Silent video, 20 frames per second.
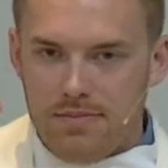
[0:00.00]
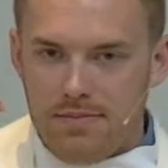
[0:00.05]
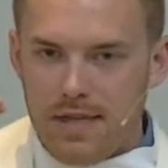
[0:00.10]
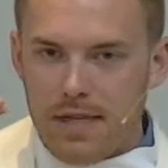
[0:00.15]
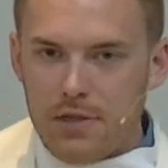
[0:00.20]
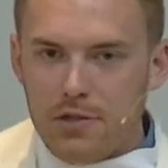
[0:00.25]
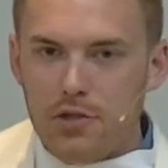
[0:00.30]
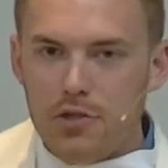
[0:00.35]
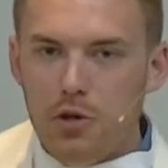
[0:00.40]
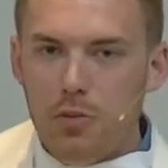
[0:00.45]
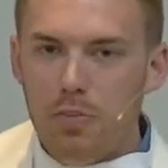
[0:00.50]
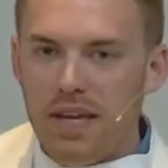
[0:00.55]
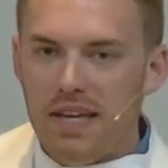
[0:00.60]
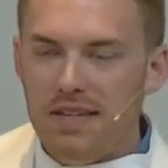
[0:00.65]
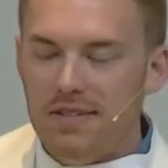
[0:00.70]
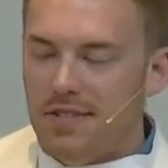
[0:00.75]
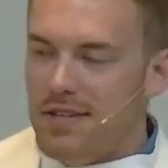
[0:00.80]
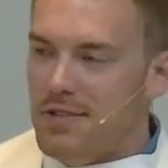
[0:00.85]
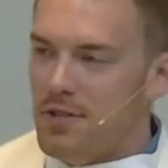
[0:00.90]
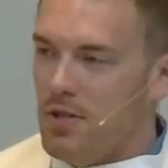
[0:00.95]
These two
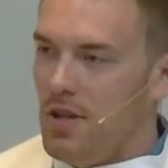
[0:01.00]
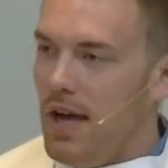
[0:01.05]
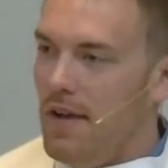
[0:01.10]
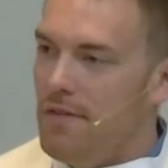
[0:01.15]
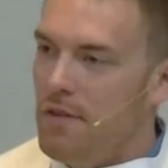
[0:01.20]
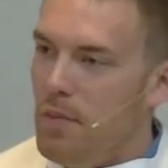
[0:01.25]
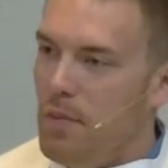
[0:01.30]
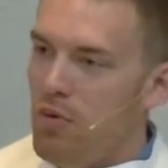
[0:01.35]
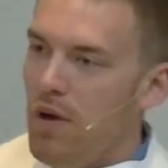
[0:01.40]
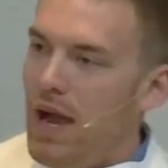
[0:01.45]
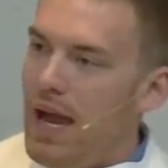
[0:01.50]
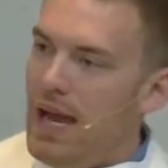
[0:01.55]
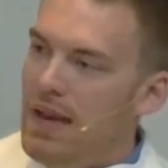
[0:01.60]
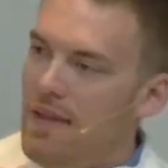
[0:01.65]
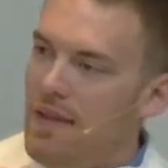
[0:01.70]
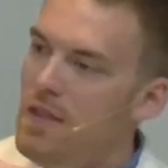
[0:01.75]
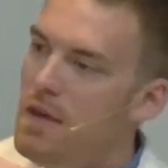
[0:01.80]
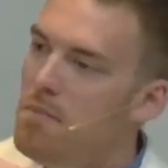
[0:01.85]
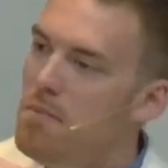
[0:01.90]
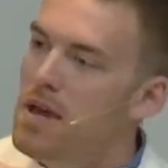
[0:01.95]
pieces are like the bread
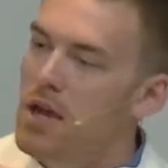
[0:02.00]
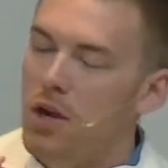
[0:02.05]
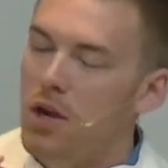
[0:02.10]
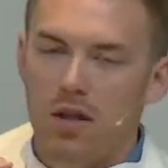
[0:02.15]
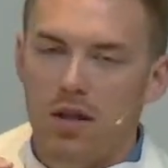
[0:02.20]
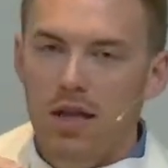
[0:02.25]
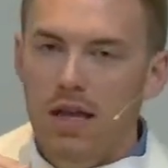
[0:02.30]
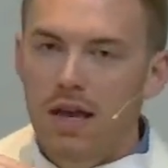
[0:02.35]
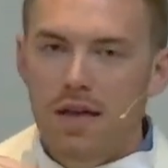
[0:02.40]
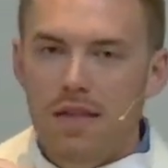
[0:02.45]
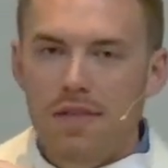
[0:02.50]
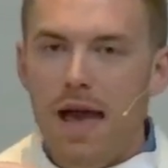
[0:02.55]
in the middle.